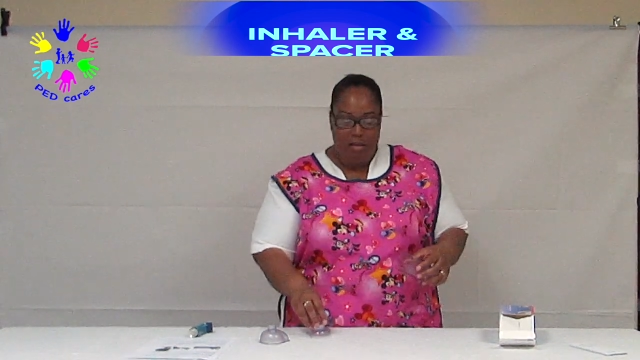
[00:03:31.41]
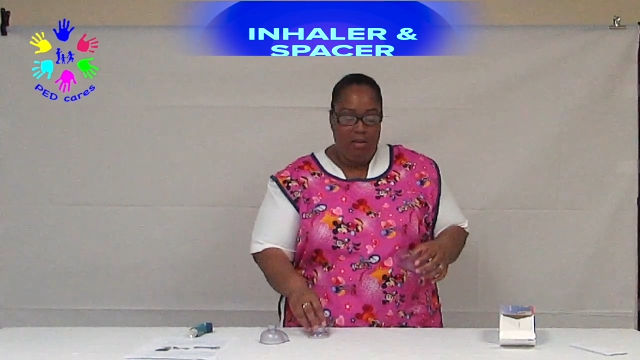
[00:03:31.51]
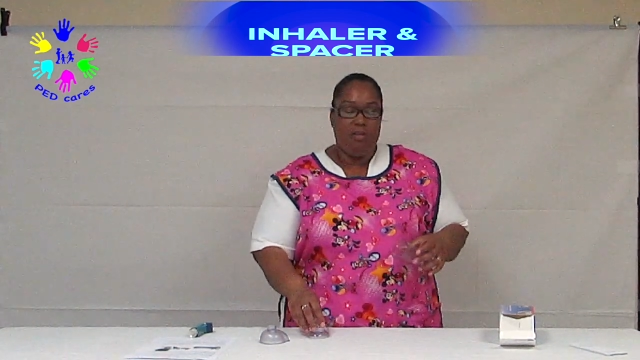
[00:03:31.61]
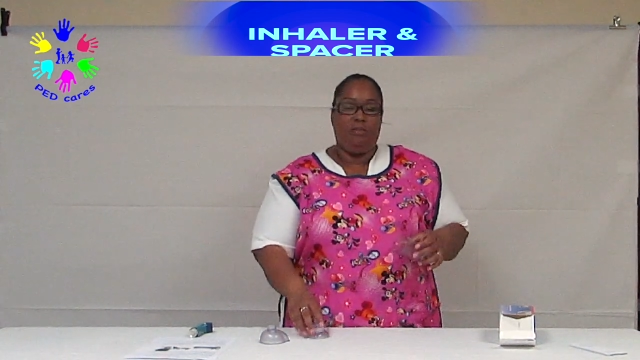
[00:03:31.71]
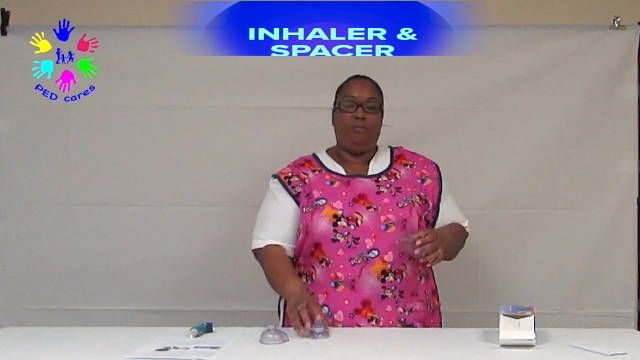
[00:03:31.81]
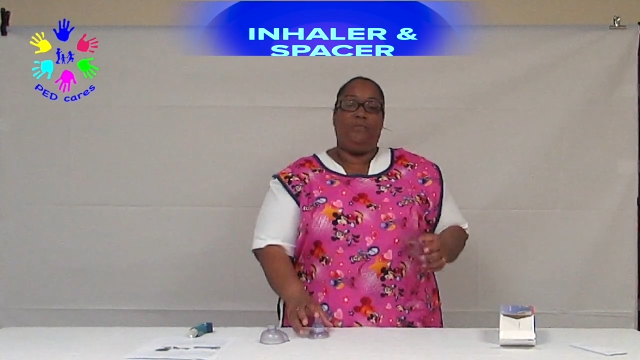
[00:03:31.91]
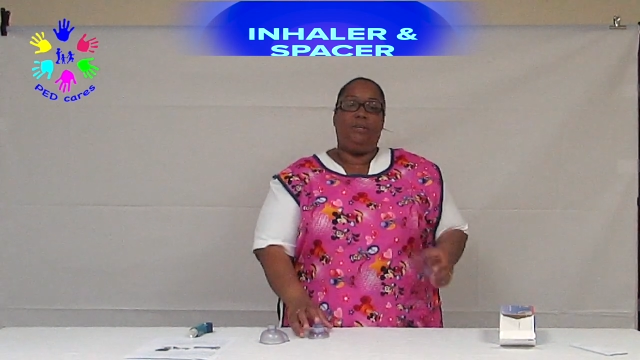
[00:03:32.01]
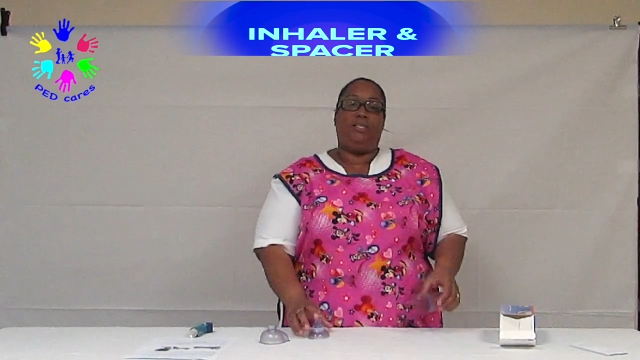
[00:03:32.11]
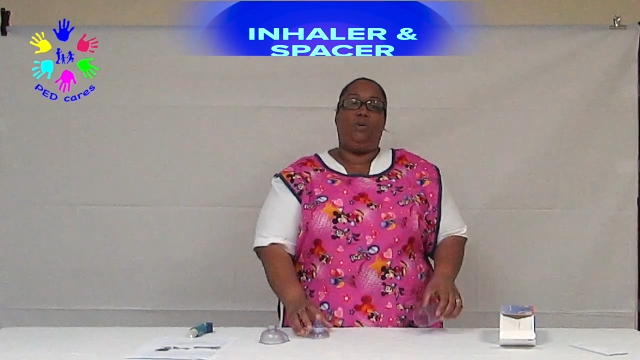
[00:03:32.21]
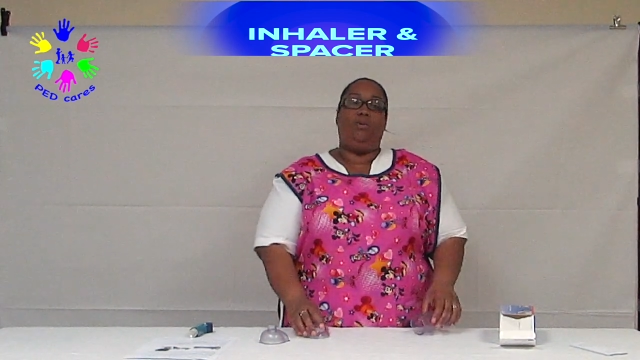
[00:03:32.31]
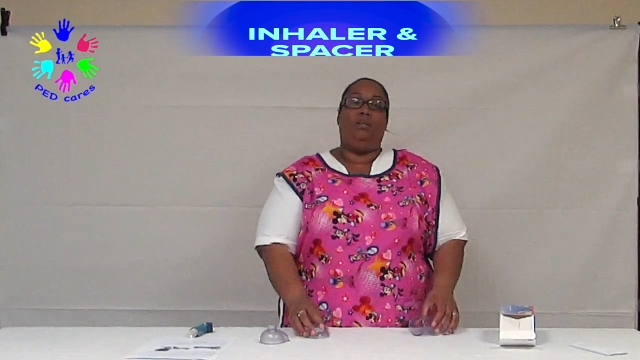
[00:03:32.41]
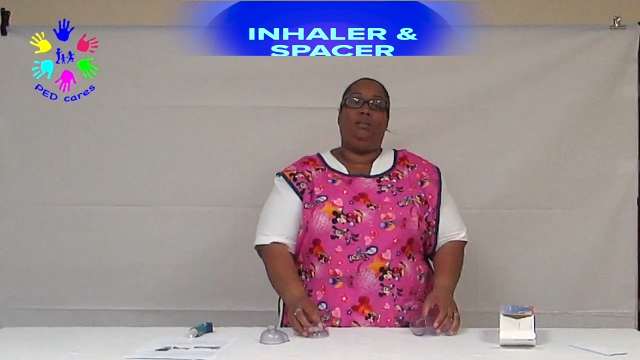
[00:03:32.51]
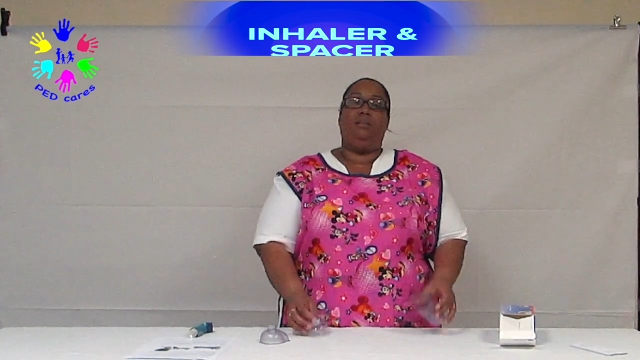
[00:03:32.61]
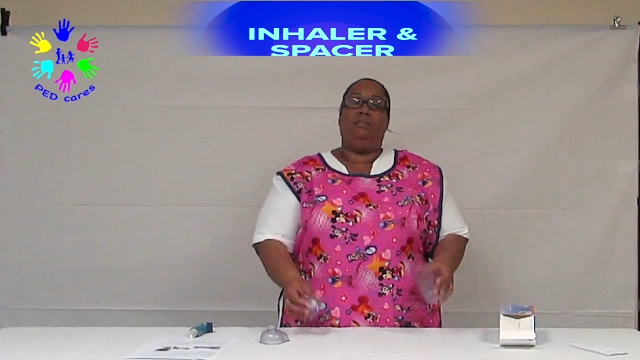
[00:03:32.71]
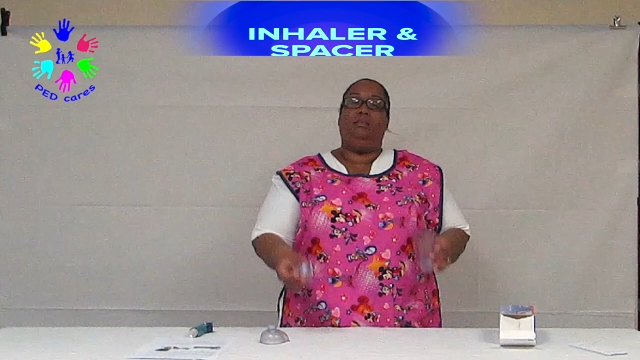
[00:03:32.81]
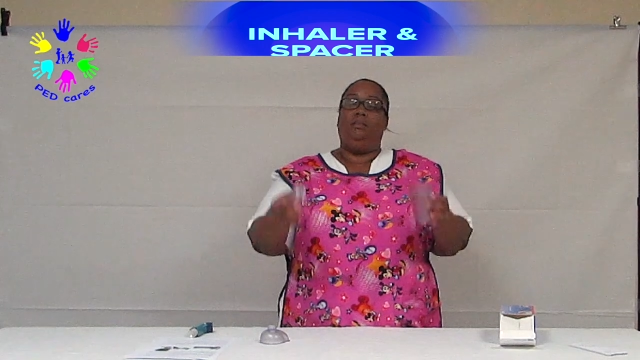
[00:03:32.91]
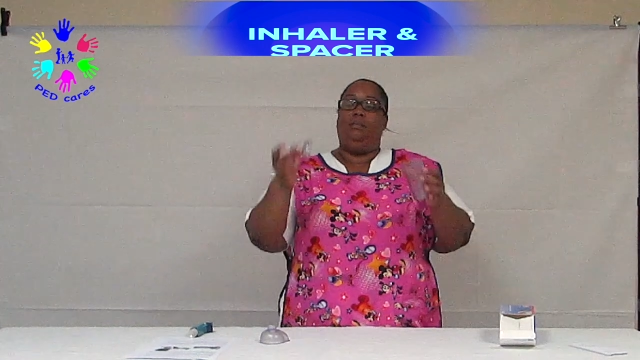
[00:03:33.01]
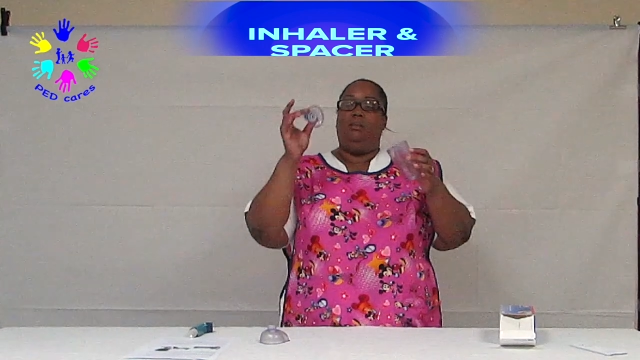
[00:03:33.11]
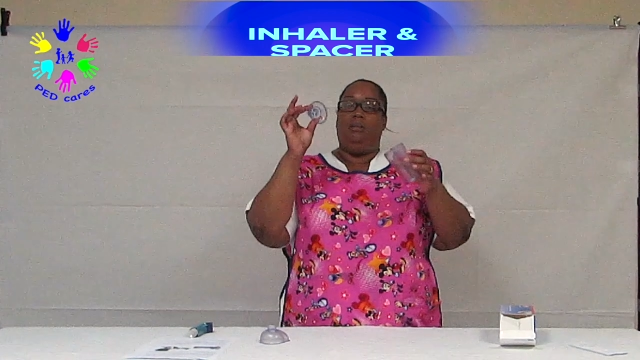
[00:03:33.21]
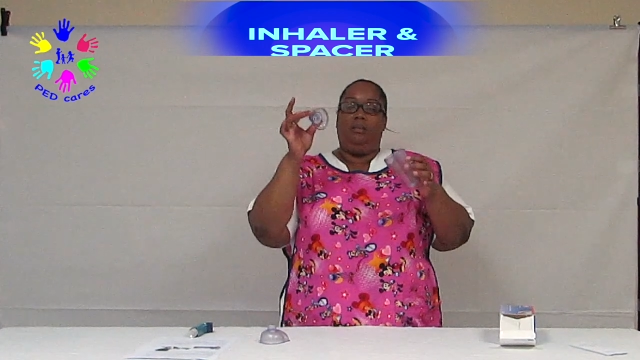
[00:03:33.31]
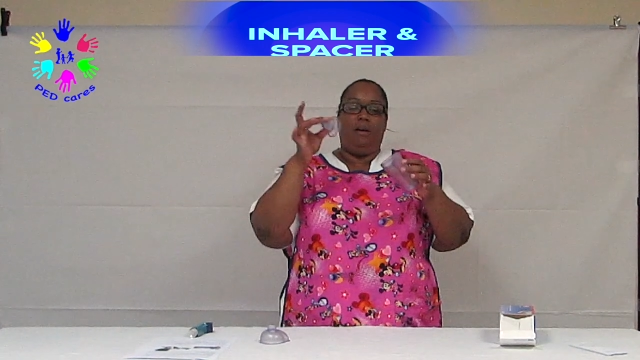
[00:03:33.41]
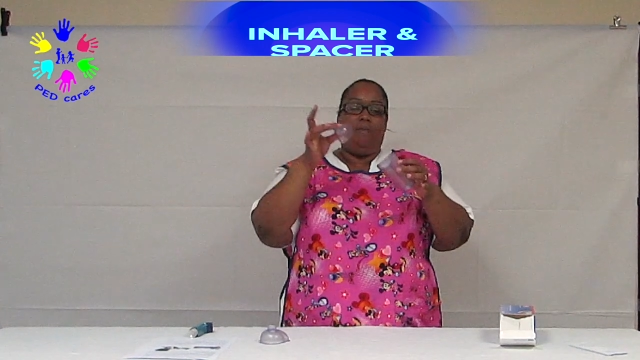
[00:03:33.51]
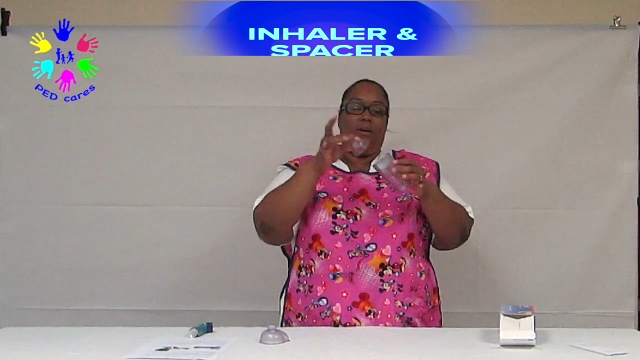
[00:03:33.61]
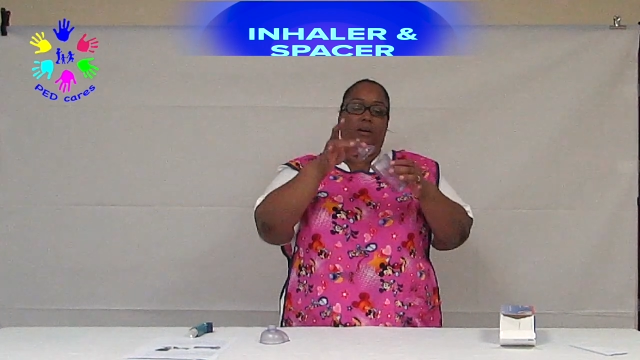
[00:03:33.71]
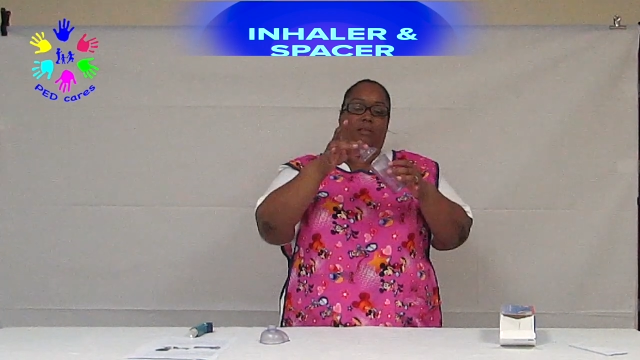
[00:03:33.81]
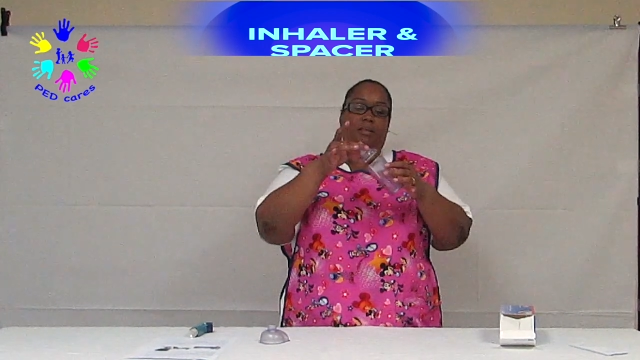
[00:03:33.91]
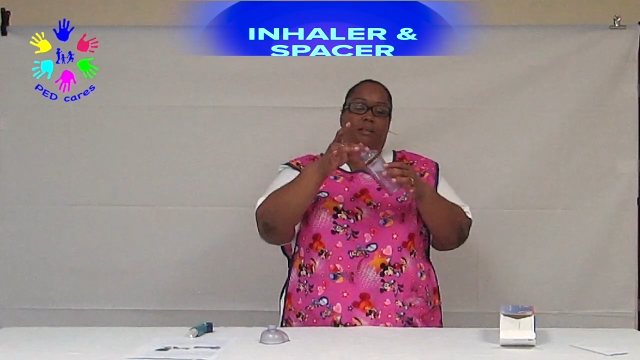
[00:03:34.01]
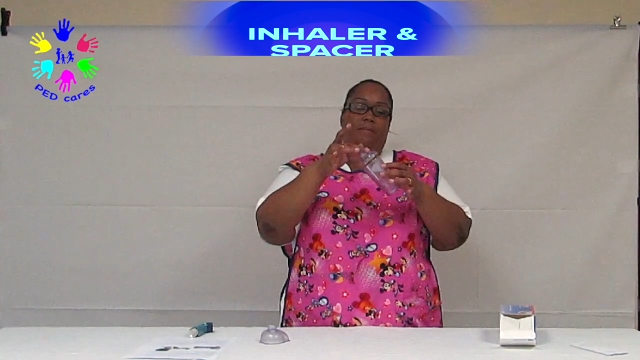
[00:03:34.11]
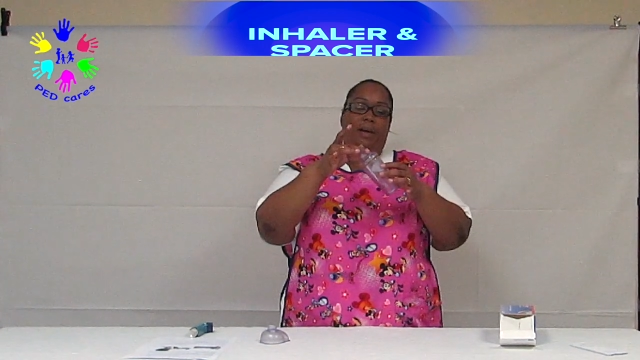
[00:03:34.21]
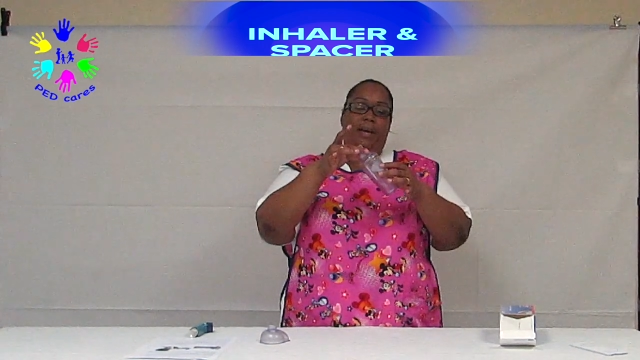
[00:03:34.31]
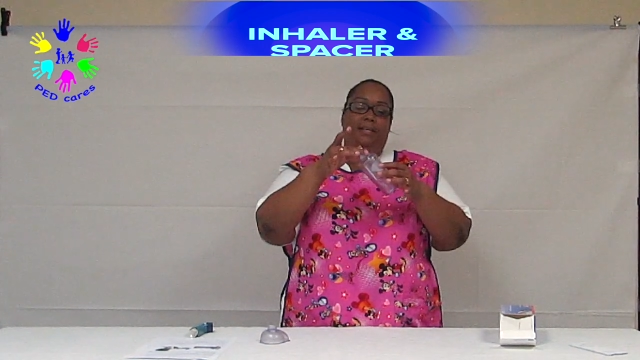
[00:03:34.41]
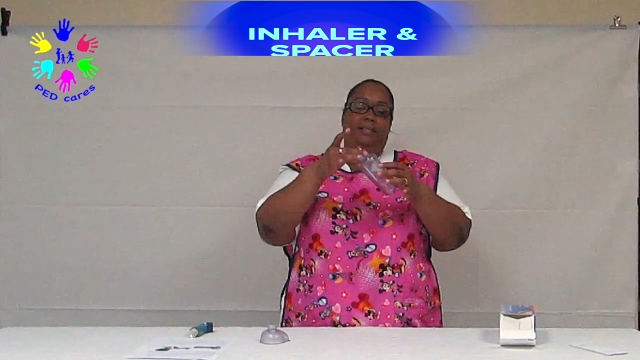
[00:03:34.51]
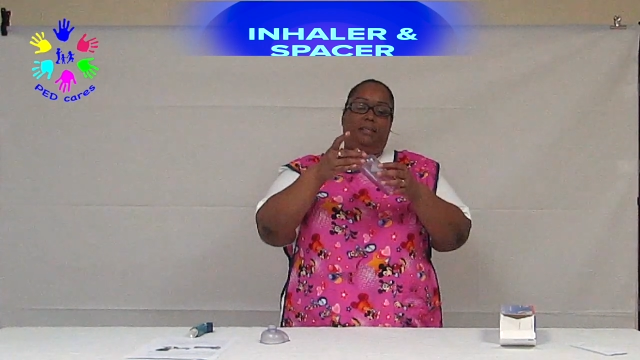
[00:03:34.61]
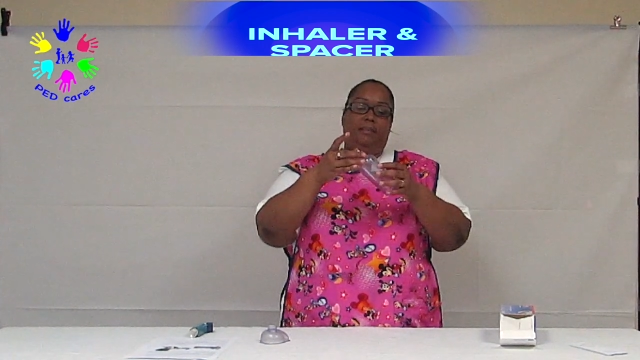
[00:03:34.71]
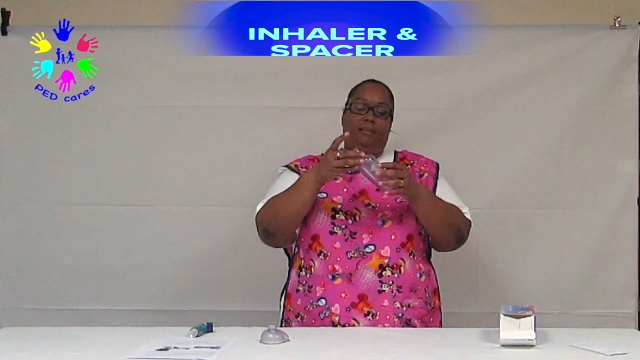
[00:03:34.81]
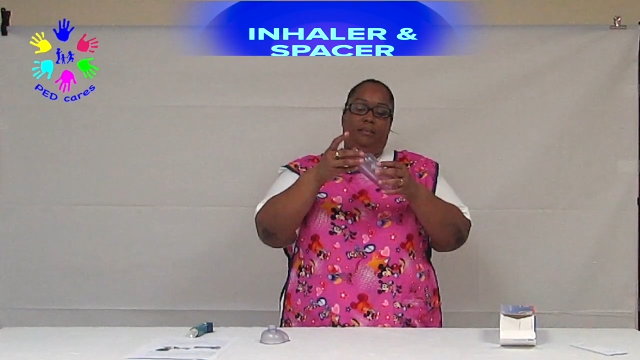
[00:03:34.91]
So first you want to cover the device